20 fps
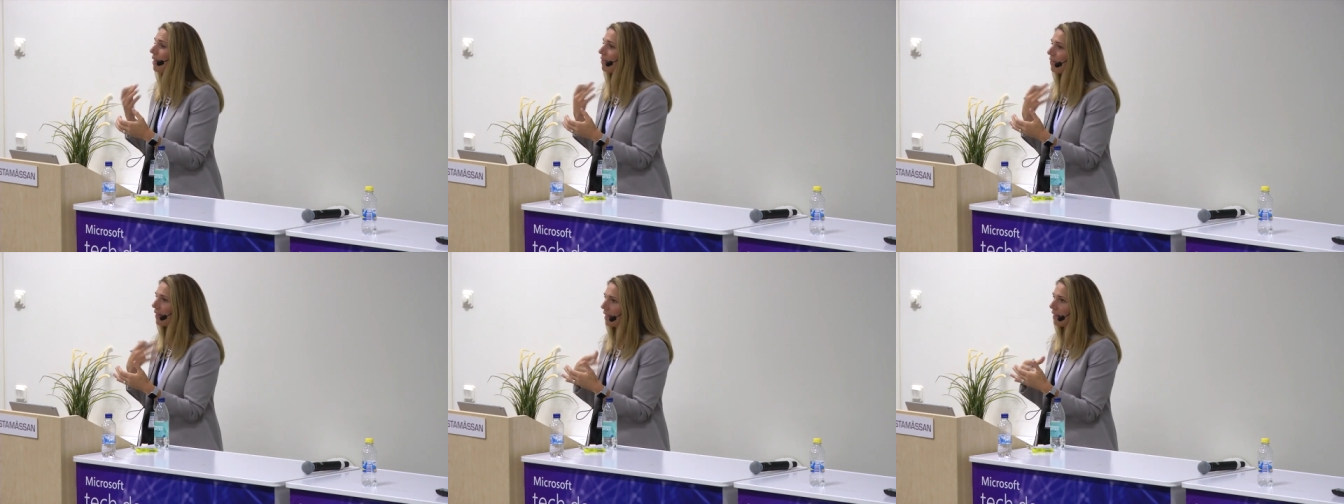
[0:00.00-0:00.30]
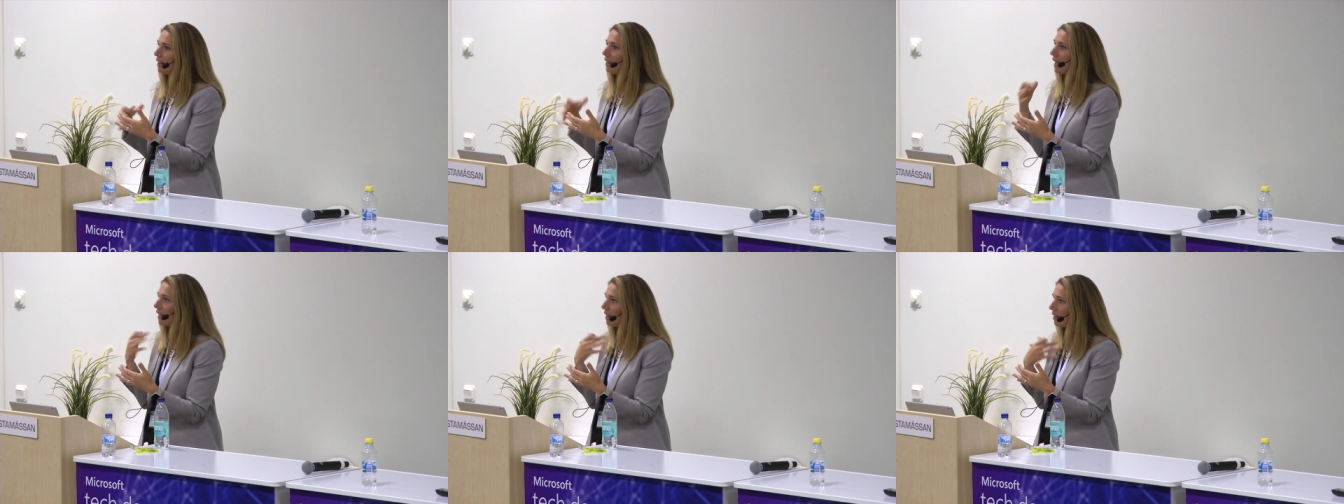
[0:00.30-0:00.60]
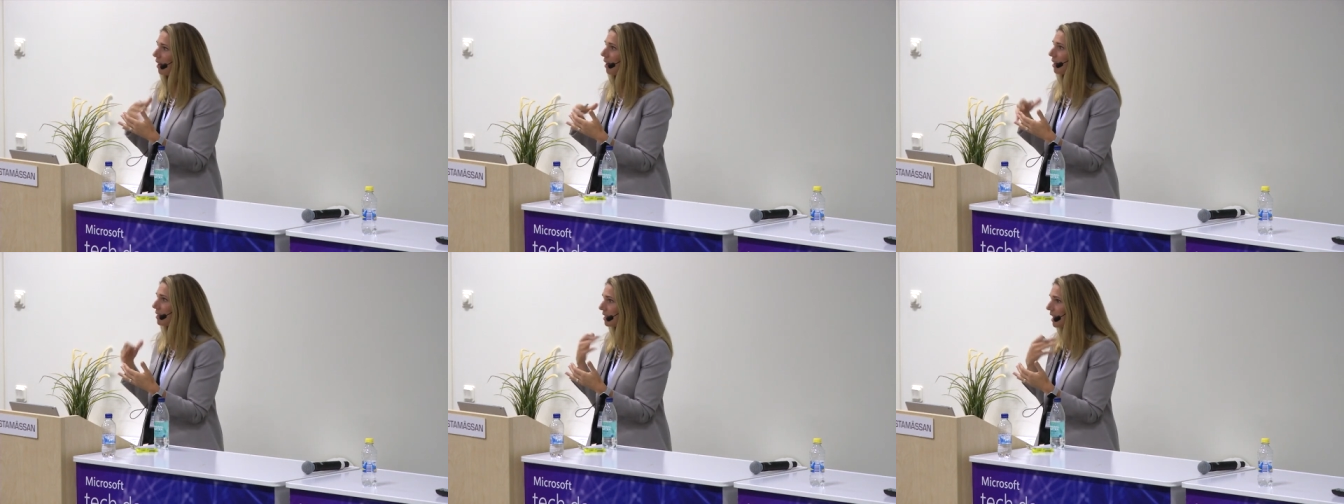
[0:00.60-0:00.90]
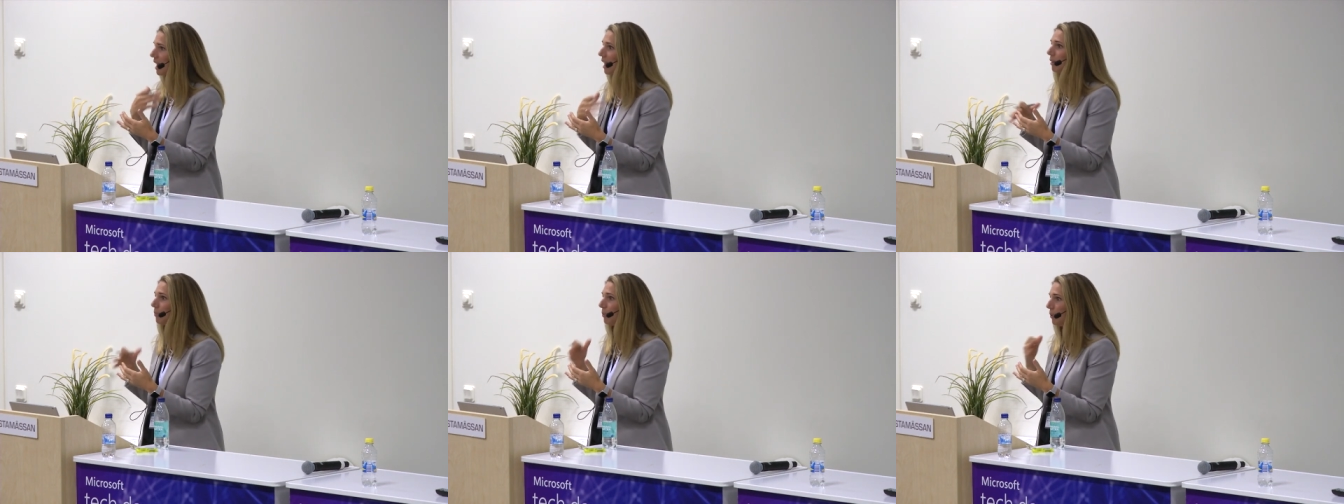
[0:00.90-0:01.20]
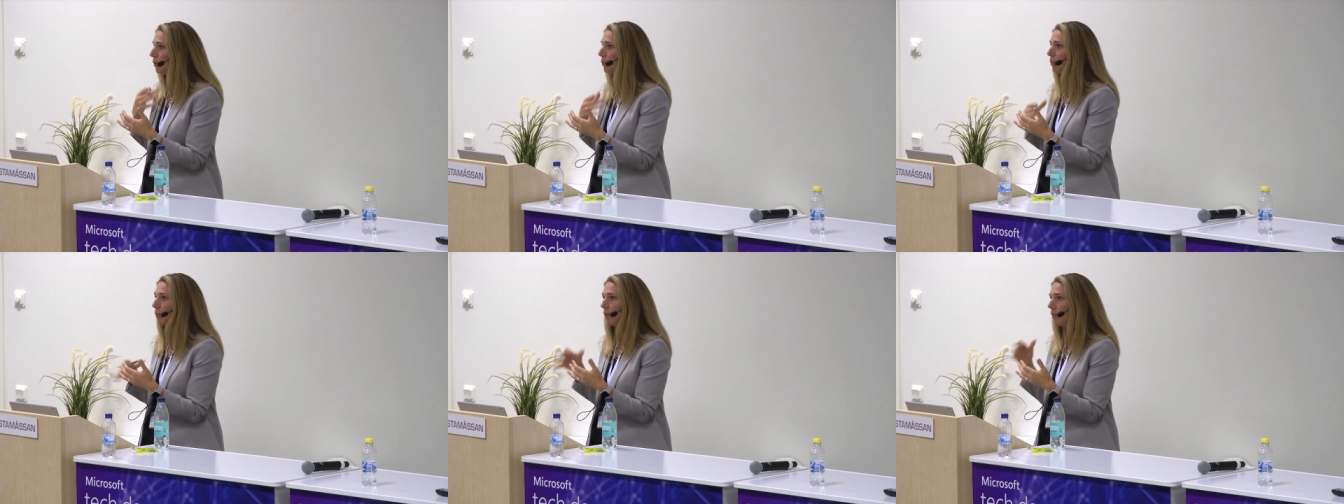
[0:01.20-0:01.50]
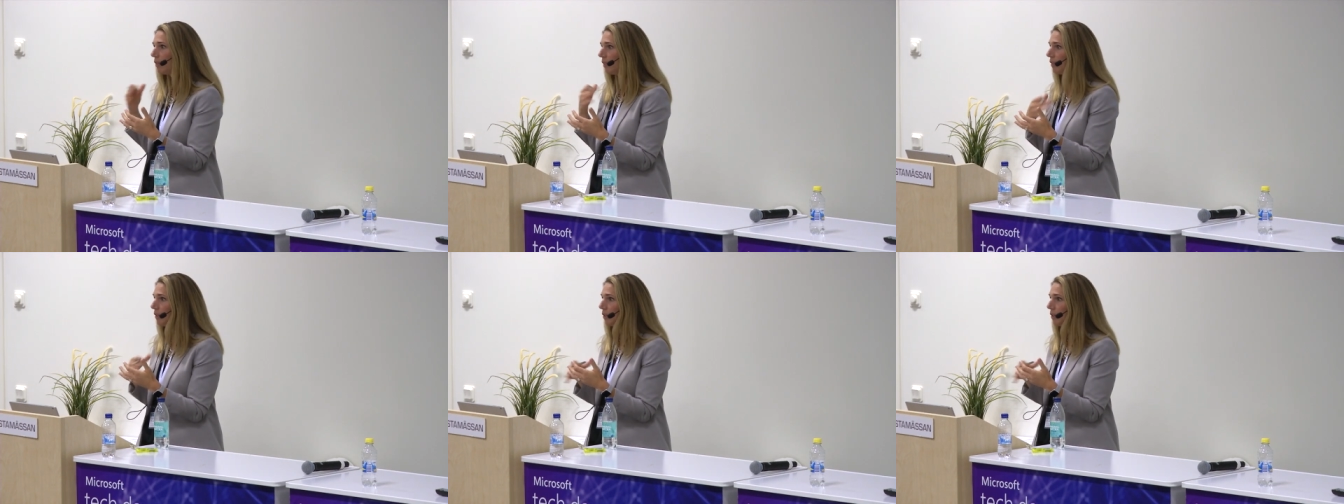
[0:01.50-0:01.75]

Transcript: and then let us help you with,